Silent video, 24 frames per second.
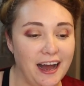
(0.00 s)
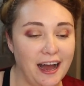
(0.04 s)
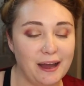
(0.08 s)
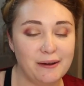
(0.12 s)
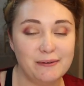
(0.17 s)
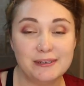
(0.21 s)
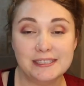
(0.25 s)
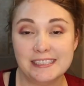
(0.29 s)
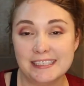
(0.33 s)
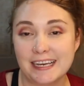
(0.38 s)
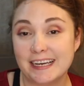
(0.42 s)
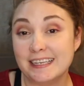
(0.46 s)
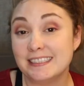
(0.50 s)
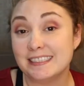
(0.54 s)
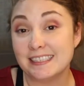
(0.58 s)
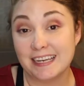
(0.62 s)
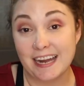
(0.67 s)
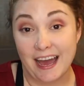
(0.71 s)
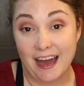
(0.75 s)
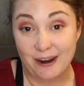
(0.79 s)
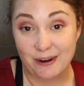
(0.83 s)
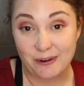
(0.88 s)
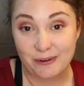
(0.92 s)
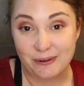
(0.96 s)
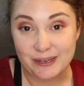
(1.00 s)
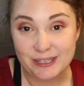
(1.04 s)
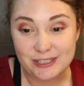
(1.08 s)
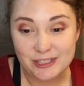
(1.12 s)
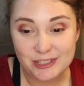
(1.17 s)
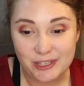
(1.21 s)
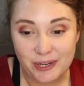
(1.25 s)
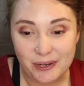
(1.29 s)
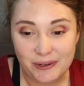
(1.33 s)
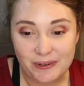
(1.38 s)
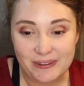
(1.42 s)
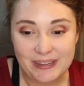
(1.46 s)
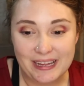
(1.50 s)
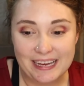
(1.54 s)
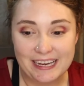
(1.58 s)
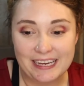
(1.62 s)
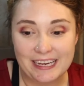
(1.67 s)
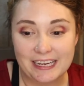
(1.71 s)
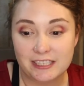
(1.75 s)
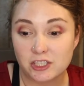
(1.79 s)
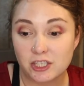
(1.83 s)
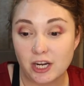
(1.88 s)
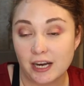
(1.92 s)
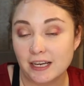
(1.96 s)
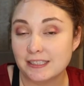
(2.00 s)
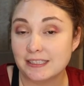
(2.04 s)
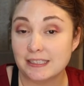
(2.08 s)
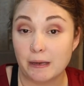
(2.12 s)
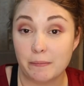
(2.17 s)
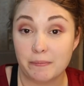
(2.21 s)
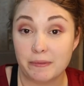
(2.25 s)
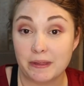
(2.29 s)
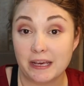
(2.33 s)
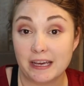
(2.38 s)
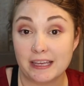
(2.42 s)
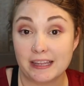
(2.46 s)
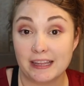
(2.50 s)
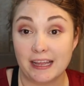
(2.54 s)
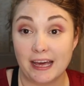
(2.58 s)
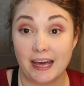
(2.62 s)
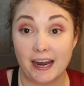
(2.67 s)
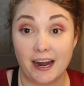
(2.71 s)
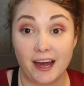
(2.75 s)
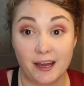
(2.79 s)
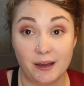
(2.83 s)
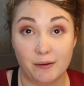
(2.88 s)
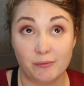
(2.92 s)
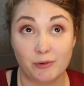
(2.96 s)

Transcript: I would say it's an adequate show. Like, it's not something that I